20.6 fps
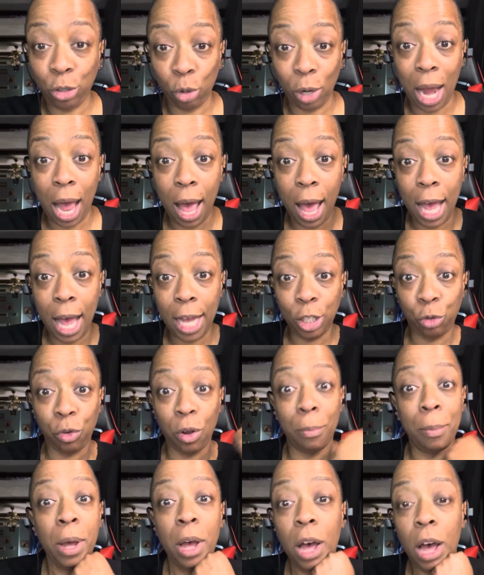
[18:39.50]
Hines
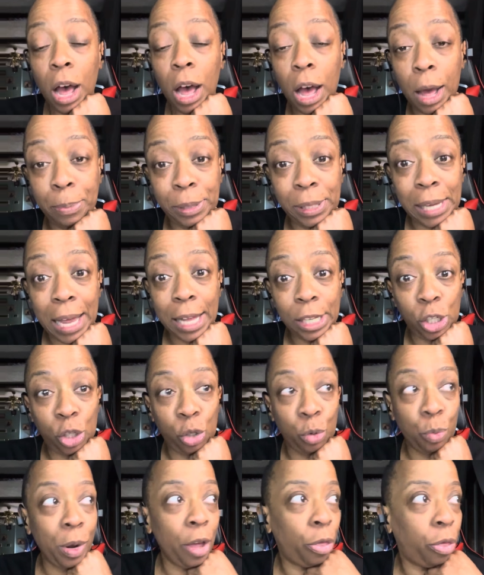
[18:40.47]
from Obsessed
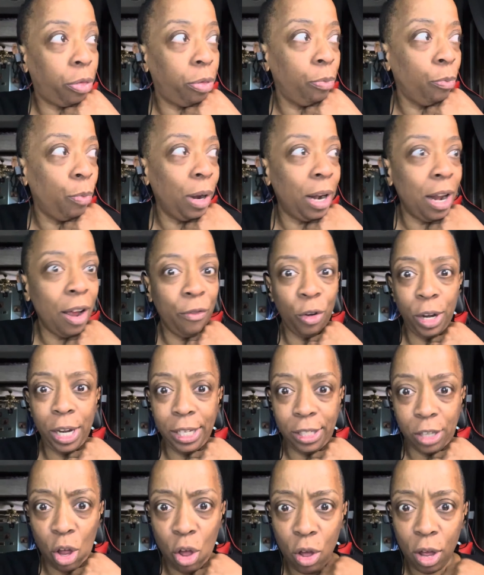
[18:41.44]
with whatever
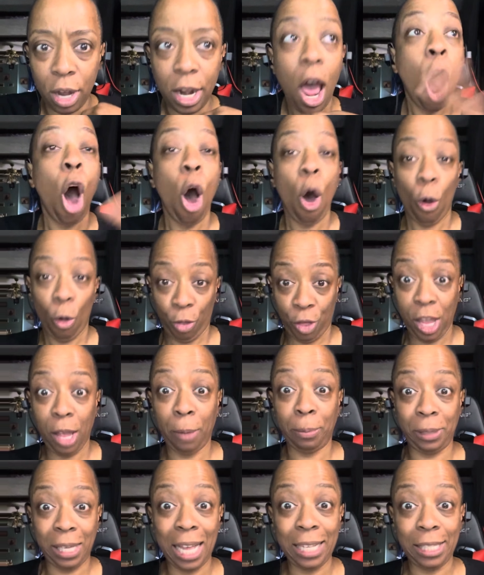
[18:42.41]
he's on. Oh, the
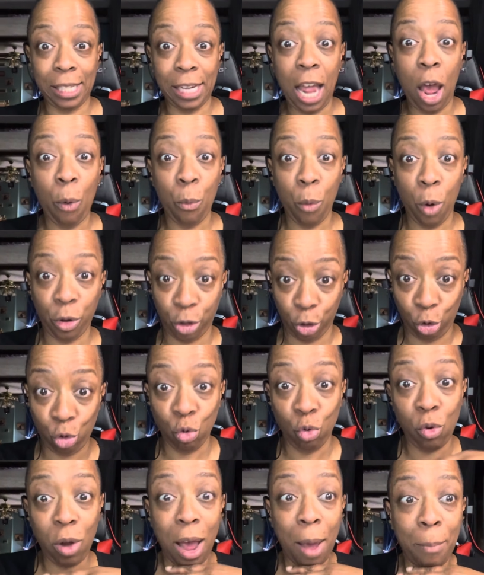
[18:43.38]
Obsessed Network, the
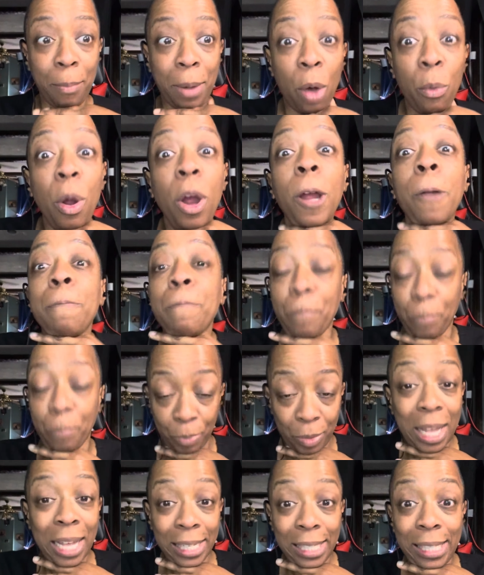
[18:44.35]
True Crime Network.
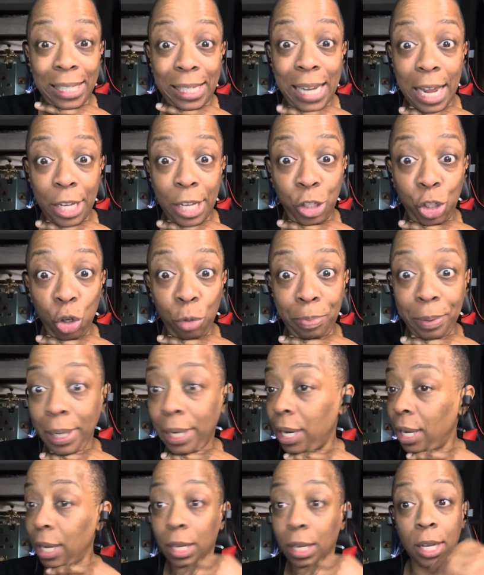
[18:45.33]
Stay stupid,
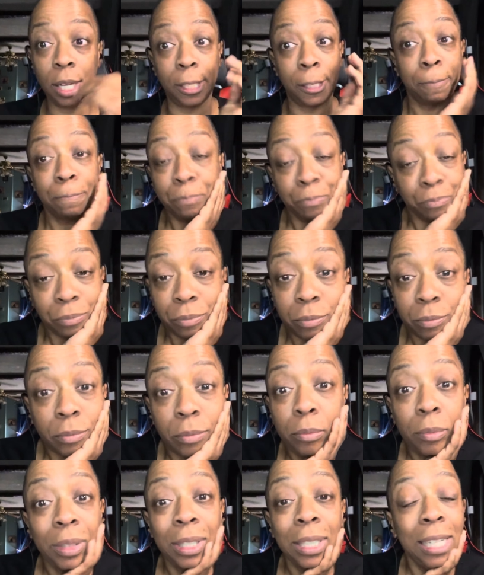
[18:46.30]
because
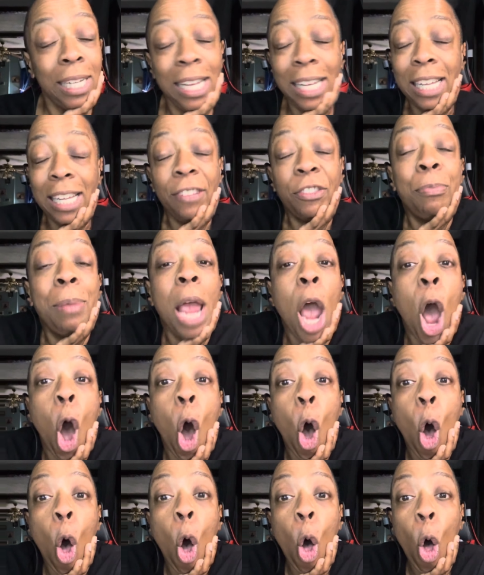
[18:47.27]
it gives me
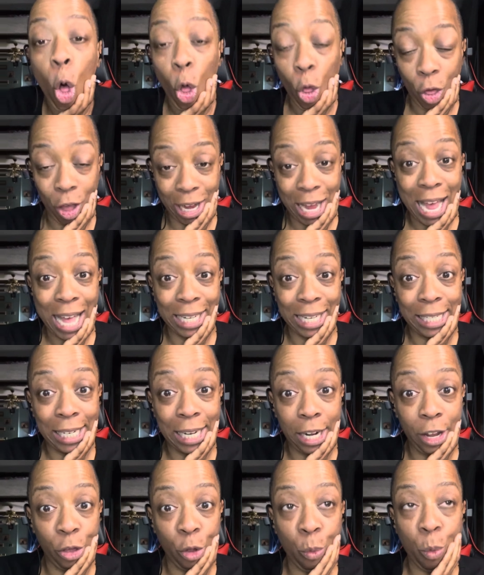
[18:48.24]
all the
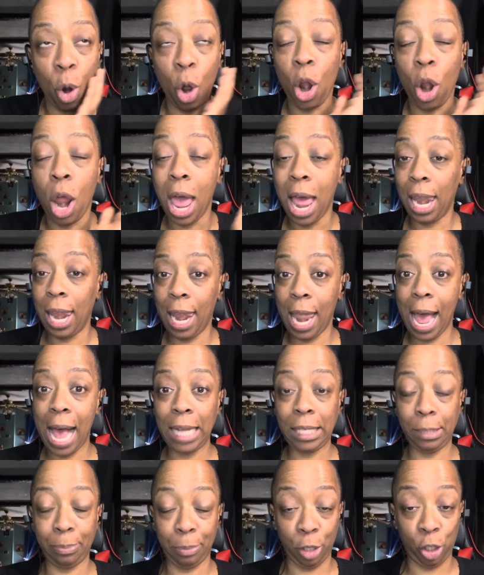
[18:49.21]
content in the world.
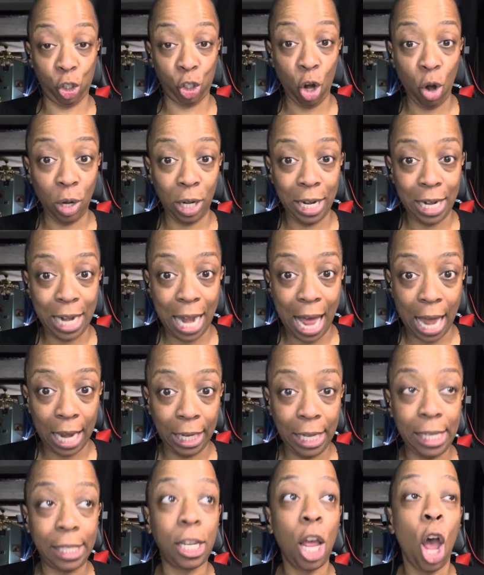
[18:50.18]
Last but certainly not
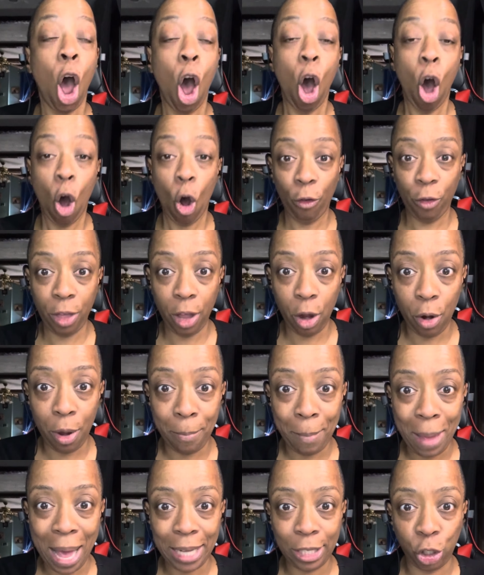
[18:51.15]
least, over there in
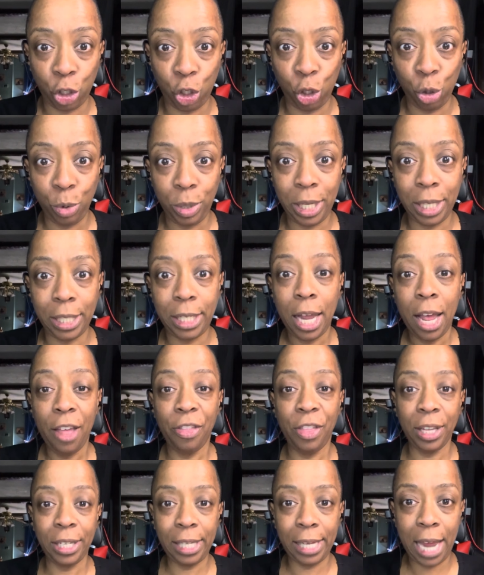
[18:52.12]
Massachusetts,
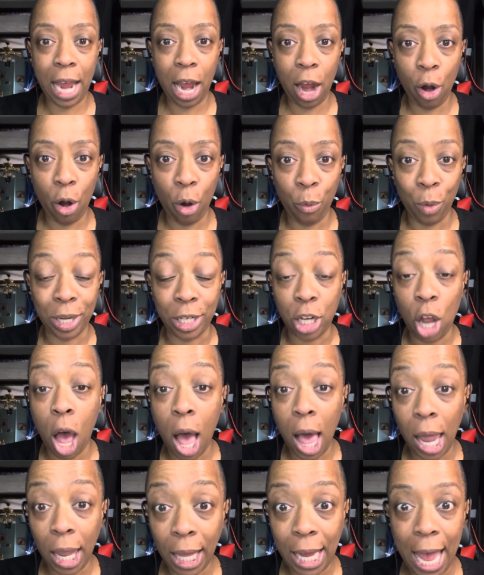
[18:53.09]
this Cara
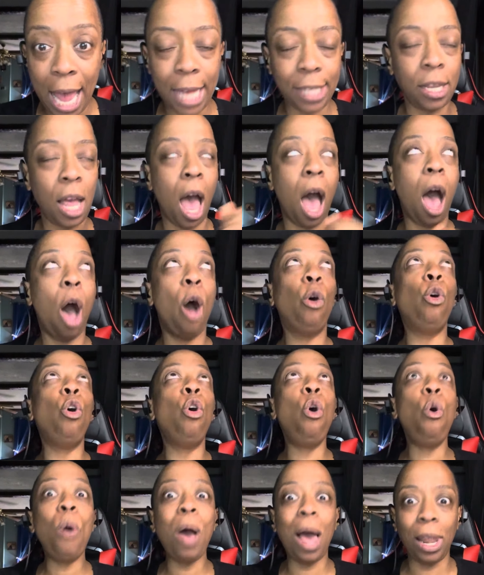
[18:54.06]
Rintala case.
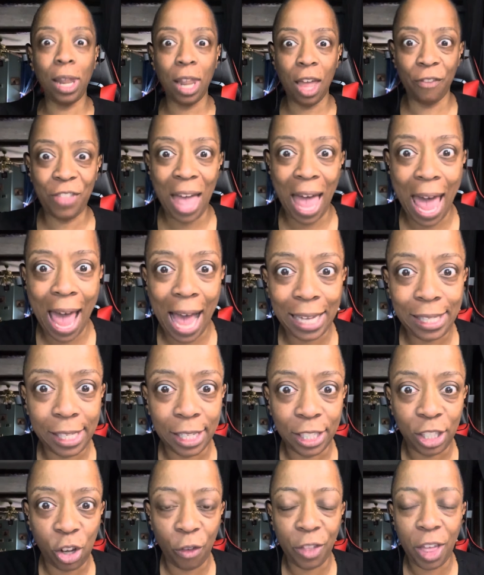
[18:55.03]
Oh, I love the
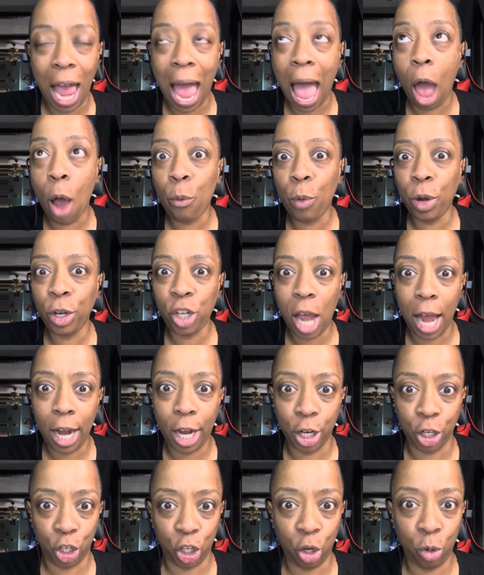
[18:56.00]
accents over there. I wish I
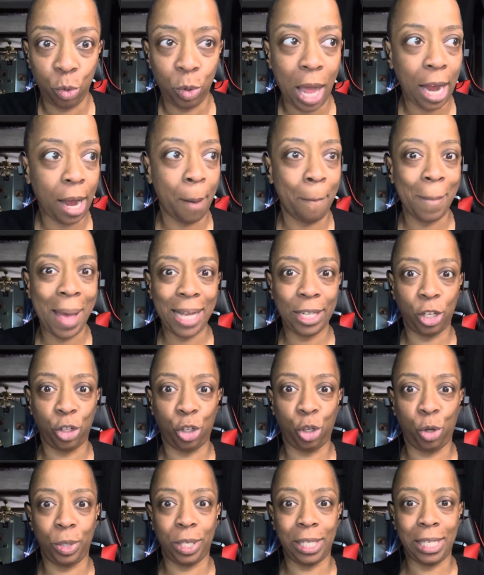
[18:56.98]
could do like a
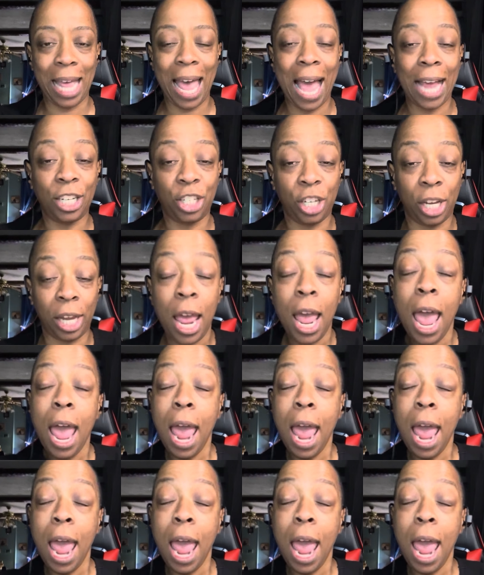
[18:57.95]
Massachusetts accent.